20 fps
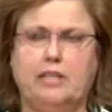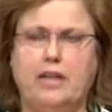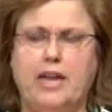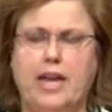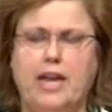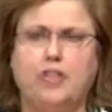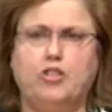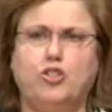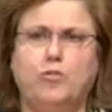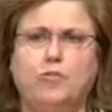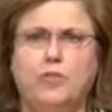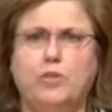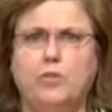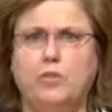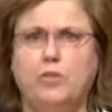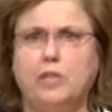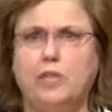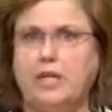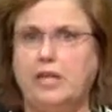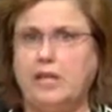
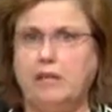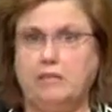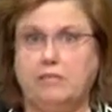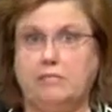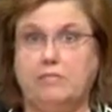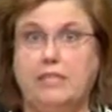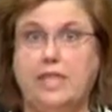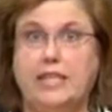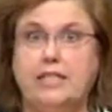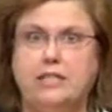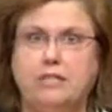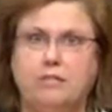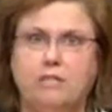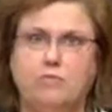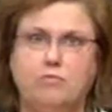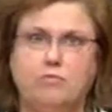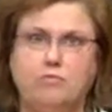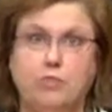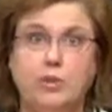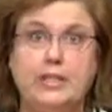attributes like
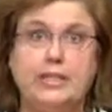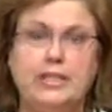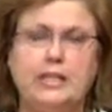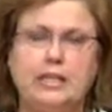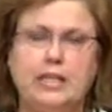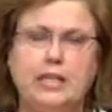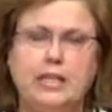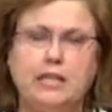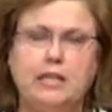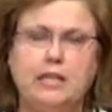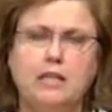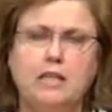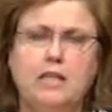nasal rinsing.